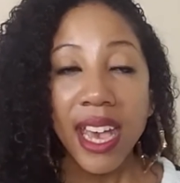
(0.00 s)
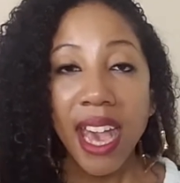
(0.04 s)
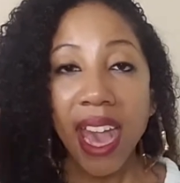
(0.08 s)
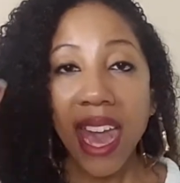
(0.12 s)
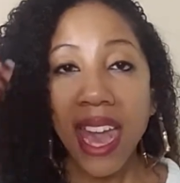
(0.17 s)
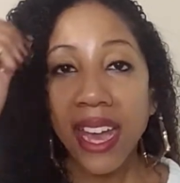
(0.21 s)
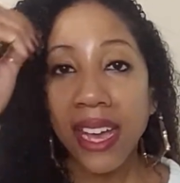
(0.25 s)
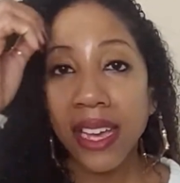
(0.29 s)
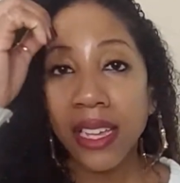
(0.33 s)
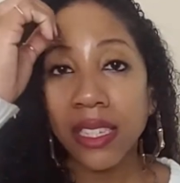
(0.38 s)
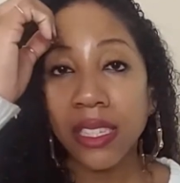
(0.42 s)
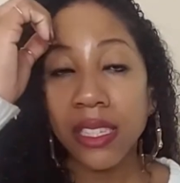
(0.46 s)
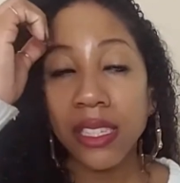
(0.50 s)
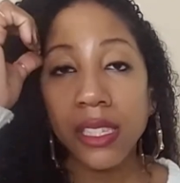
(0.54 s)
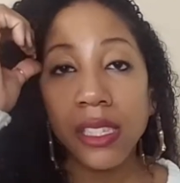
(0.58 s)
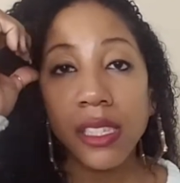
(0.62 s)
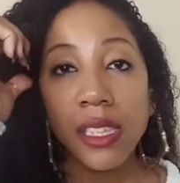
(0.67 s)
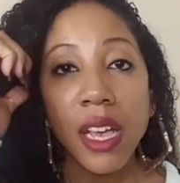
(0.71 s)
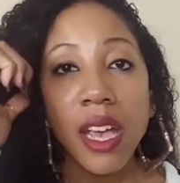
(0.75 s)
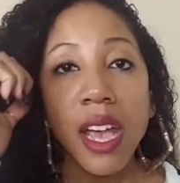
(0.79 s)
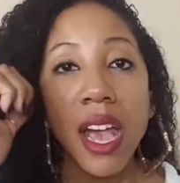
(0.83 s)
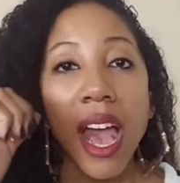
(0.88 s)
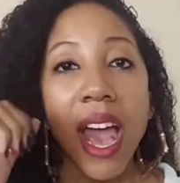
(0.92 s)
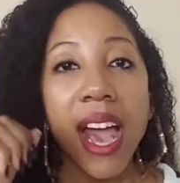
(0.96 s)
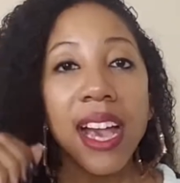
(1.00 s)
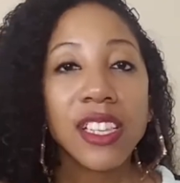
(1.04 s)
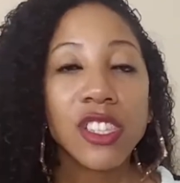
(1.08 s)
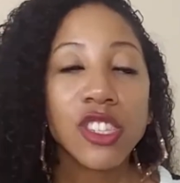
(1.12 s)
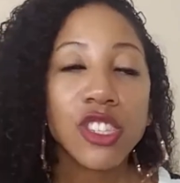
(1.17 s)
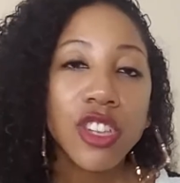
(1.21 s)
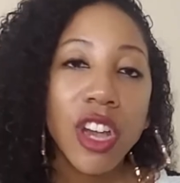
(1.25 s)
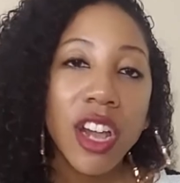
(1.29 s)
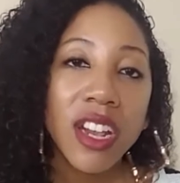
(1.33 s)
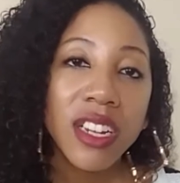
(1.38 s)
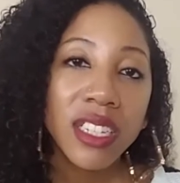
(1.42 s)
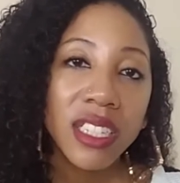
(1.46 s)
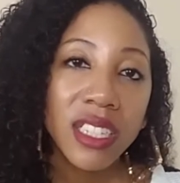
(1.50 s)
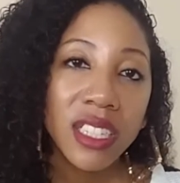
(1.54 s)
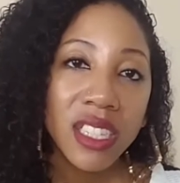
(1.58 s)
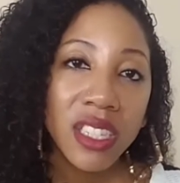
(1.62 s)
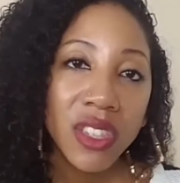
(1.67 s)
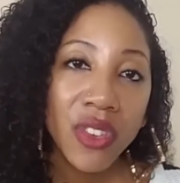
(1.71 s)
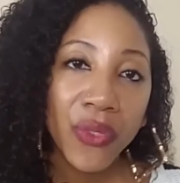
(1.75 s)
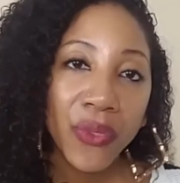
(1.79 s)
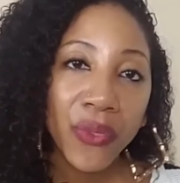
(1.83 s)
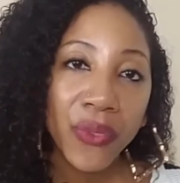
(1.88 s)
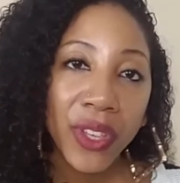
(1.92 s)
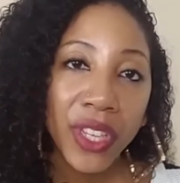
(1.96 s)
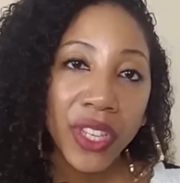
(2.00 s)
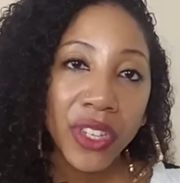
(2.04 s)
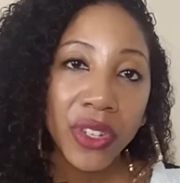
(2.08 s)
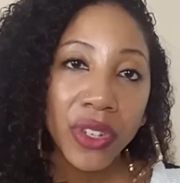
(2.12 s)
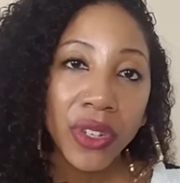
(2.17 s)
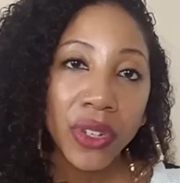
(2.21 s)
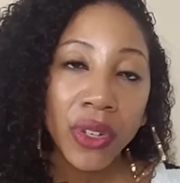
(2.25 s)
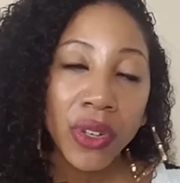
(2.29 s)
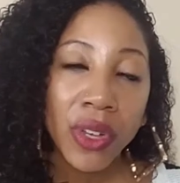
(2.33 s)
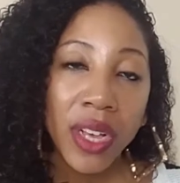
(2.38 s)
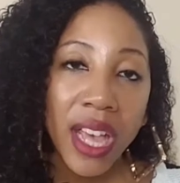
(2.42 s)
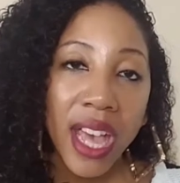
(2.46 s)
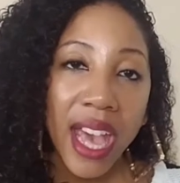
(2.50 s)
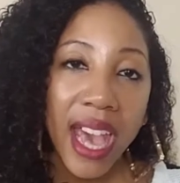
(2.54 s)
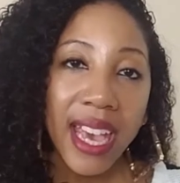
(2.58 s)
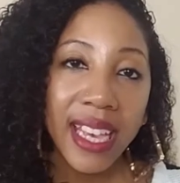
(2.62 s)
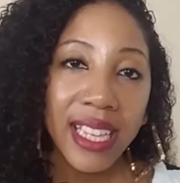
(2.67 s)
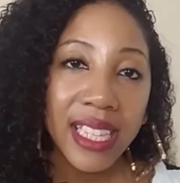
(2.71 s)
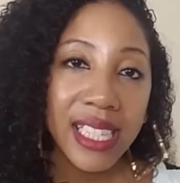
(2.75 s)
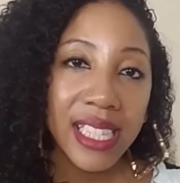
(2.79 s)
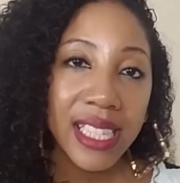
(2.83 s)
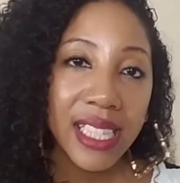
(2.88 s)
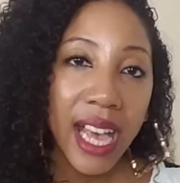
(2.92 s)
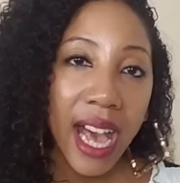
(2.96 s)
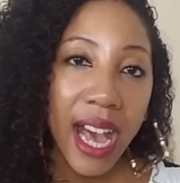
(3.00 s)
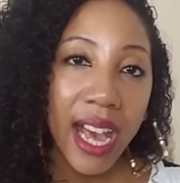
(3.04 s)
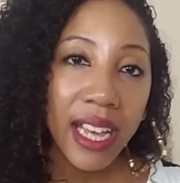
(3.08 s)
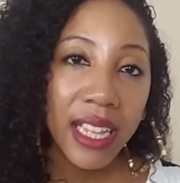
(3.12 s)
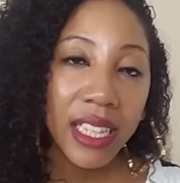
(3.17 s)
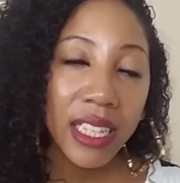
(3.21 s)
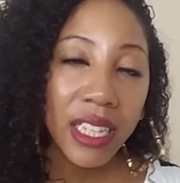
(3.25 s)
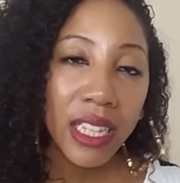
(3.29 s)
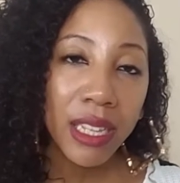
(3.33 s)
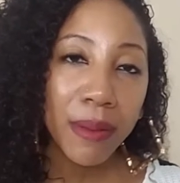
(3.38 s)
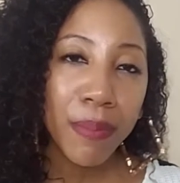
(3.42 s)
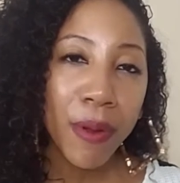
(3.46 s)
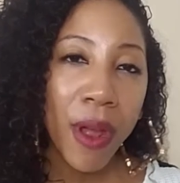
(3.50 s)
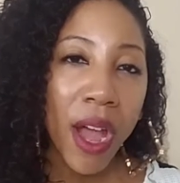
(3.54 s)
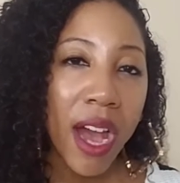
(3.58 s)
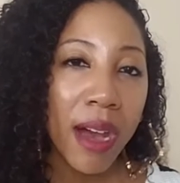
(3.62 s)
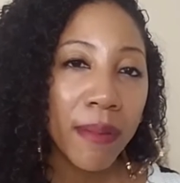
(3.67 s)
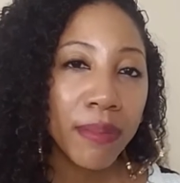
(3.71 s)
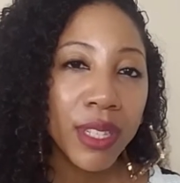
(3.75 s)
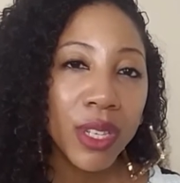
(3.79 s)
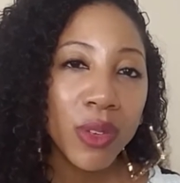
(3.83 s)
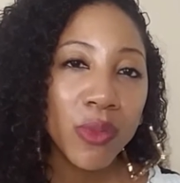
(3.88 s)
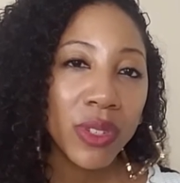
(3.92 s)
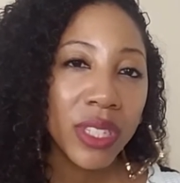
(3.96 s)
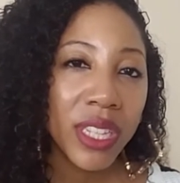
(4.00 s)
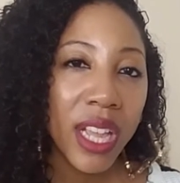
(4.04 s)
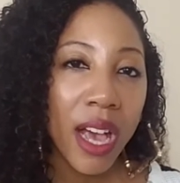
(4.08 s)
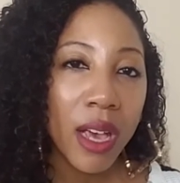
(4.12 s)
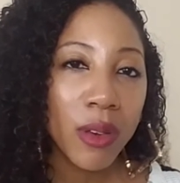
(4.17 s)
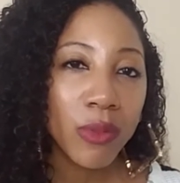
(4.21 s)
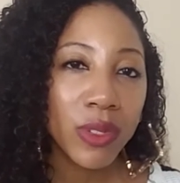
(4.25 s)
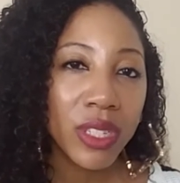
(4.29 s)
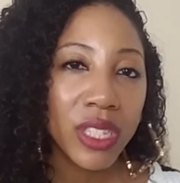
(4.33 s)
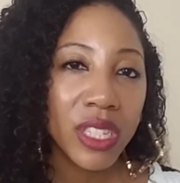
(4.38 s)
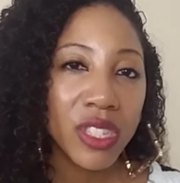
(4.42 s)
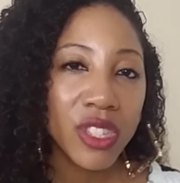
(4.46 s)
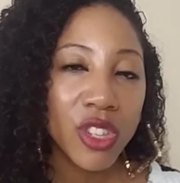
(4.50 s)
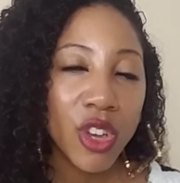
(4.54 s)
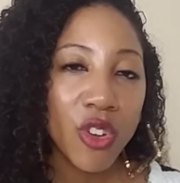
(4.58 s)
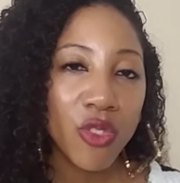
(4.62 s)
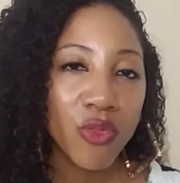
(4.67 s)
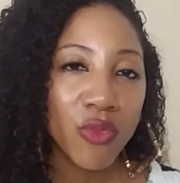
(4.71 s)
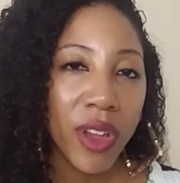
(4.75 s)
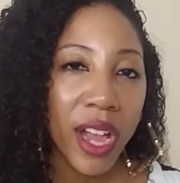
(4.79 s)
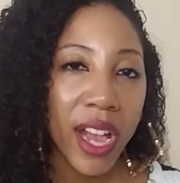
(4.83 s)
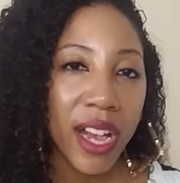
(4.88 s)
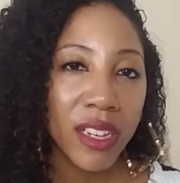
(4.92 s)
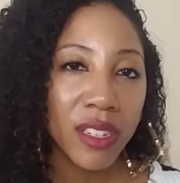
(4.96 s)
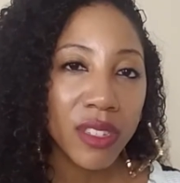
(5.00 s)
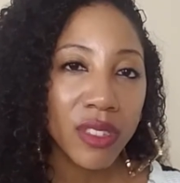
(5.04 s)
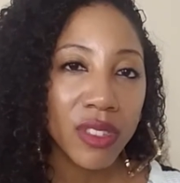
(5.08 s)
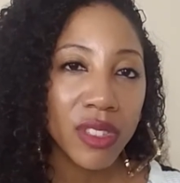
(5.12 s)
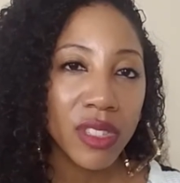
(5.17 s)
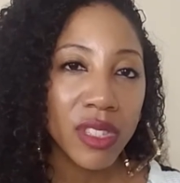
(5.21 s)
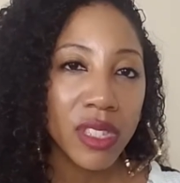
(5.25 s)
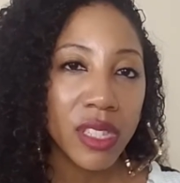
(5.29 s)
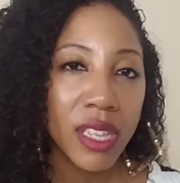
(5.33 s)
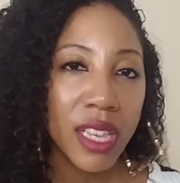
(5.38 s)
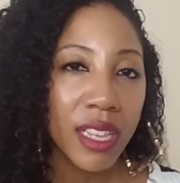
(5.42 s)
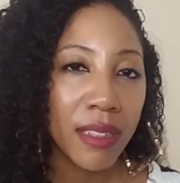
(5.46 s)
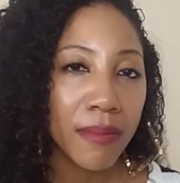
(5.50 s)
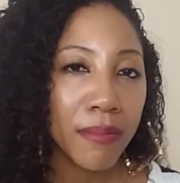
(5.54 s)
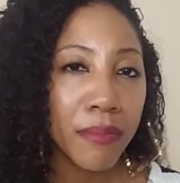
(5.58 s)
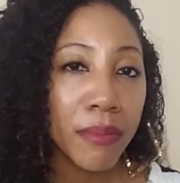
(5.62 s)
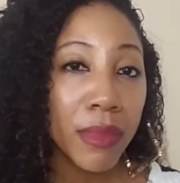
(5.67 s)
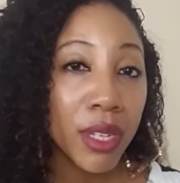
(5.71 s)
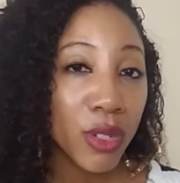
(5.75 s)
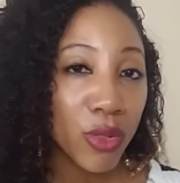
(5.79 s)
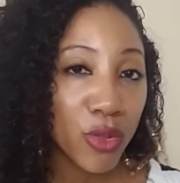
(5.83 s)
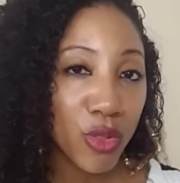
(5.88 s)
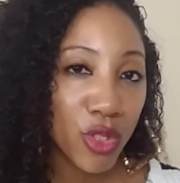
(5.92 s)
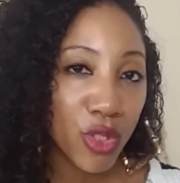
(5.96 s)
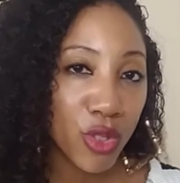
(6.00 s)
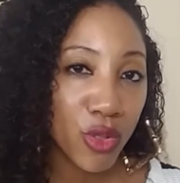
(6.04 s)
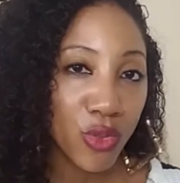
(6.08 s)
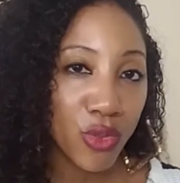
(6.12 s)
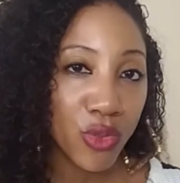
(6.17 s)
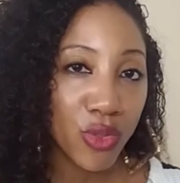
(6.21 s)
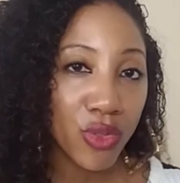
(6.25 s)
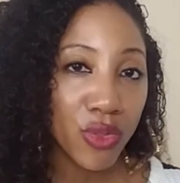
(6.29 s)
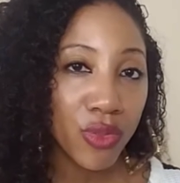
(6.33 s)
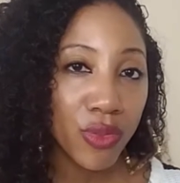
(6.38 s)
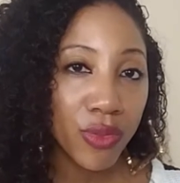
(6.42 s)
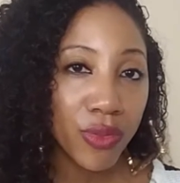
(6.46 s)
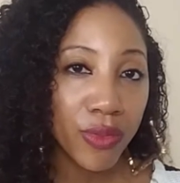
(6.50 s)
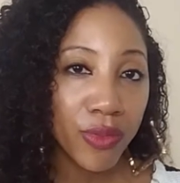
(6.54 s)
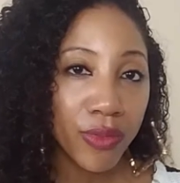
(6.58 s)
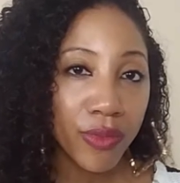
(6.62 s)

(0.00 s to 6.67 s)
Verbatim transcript: And I started to feel anxiety probably when I was around in middle school.